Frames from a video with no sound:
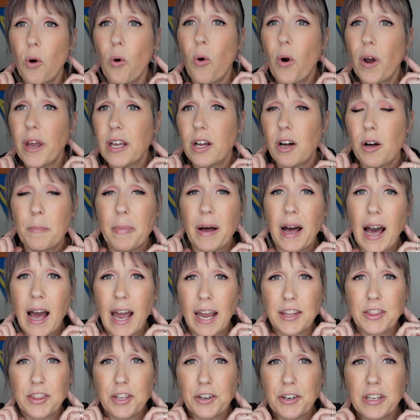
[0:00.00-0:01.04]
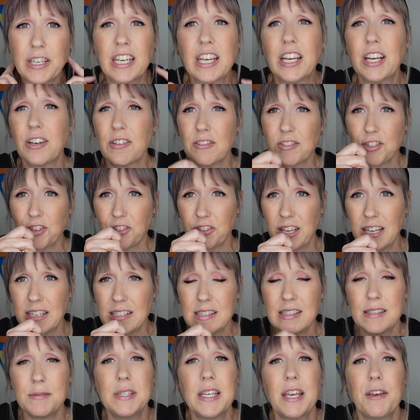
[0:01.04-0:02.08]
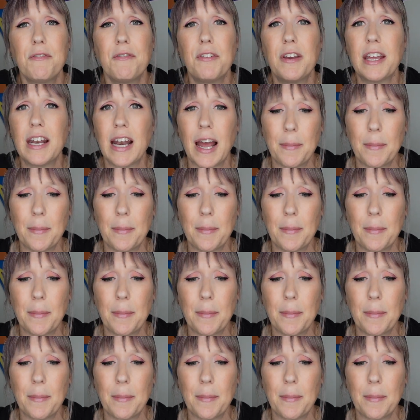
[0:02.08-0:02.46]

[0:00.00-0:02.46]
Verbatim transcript: oil behind their ears or they sniff it.